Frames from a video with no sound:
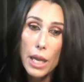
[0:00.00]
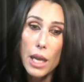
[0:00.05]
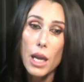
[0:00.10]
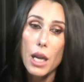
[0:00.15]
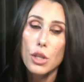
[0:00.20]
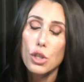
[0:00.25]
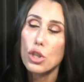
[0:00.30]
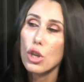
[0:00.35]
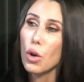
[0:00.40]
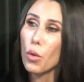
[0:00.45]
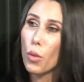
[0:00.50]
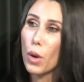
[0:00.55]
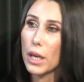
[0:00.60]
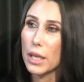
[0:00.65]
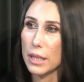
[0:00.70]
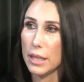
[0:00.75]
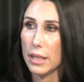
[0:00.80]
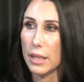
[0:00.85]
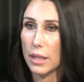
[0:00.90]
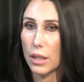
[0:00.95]
So what
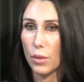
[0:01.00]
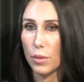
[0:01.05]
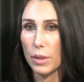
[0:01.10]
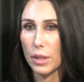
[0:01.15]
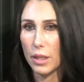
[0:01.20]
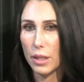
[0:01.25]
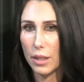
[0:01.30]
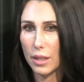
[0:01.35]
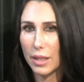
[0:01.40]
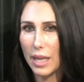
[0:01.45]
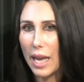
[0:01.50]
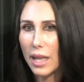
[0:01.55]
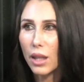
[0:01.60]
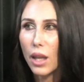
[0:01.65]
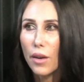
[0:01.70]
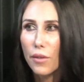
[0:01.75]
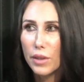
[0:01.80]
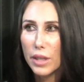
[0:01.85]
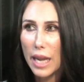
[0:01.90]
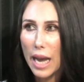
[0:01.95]
is insulin resistance? I
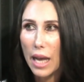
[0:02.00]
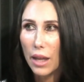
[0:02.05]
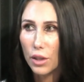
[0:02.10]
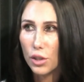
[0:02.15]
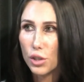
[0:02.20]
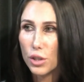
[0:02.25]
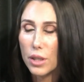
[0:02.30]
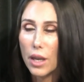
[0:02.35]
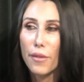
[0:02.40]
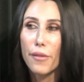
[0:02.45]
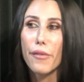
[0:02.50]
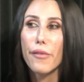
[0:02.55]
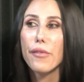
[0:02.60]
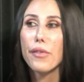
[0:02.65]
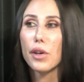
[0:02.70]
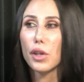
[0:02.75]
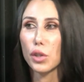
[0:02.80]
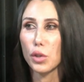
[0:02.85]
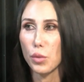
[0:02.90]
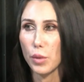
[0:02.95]
love analogies. I'm
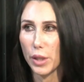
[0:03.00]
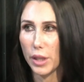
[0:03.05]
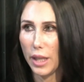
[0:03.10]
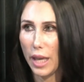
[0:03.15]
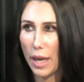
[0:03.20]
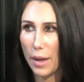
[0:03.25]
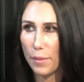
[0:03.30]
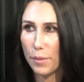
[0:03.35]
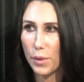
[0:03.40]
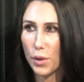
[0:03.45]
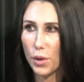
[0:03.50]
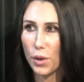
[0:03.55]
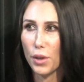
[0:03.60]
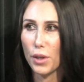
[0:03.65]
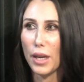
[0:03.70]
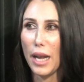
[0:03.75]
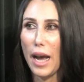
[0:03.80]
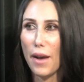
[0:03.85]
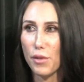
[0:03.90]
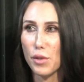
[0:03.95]
filled with them. You're
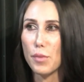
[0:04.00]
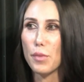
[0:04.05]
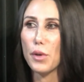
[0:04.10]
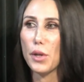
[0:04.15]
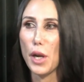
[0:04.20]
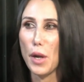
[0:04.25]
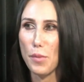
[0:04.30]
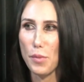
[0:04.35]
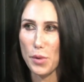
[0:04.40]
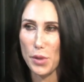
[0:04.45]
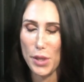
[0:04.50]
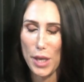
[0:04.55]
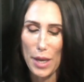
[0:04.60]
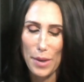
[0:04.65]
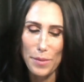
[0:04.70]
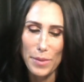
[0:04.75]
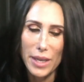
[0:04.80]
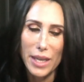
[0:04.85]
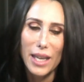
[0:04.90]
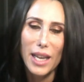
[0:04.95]
going to have to put up with
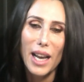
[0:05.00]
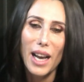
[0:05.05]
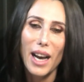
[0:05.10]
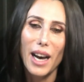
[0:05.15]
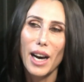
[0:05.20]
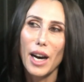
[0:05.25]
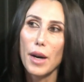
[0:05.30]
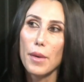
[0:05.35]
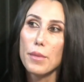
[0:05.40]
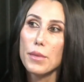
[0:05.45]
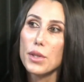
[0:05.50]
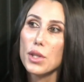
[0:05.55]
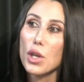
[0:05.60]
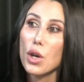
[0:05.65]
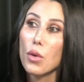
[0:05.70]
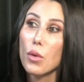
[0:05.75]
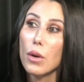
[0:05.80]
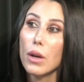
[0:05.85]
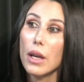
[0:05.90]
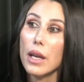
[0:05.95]
them.
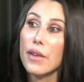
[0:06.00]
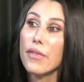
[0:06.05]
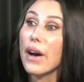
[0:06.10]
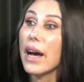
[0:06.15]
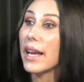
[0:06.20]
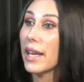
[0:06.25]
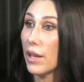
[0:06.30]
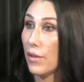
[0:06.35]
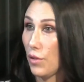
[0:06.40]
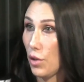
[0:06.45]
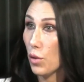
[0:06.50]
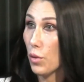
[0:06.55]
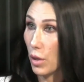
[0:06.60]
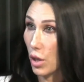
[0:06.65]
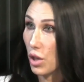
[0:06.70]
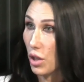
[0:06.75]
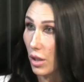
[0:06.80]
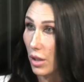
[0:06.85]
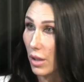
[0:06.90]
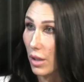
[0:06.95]
So if I give you a
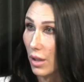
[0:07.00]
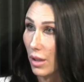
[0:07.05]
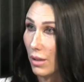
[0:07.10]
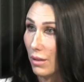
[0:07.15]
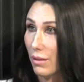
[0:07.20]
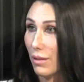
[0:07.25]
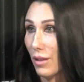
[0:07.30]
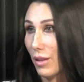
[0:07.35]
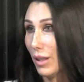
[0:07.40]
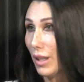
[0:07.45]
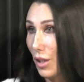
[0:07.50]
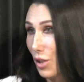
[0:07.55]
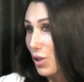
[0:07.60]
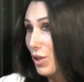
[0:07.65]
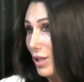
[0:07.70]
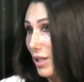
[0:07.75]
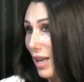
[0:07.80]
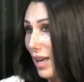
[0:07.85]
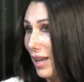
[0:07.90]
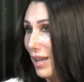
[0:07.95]
cookie, all right, let's
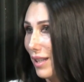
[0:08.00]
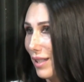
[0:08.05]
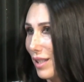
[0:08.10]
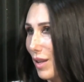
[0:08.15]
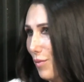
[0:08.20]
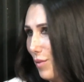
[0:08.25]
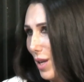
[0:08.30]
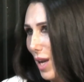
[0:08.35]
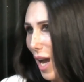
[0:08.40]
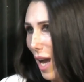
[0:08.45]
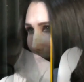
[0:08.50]
just say something high